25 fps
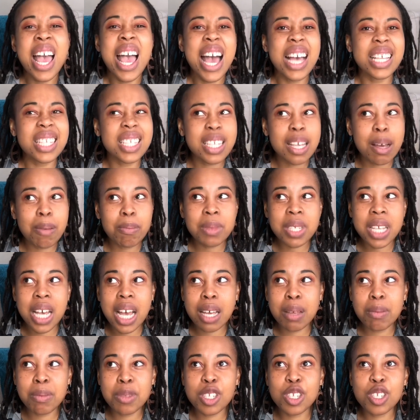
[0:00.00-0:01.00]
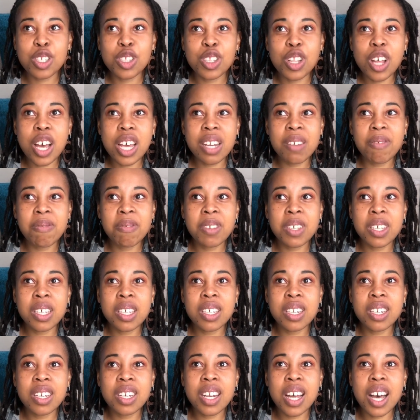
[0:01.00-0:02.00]
And sometimes it's not
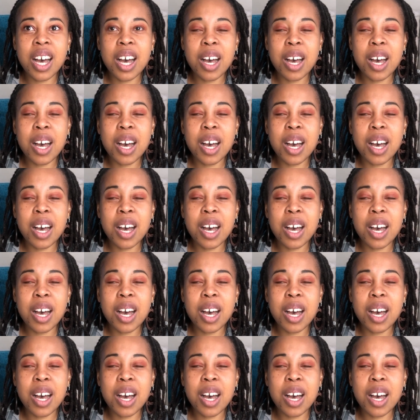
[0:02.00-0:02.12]
even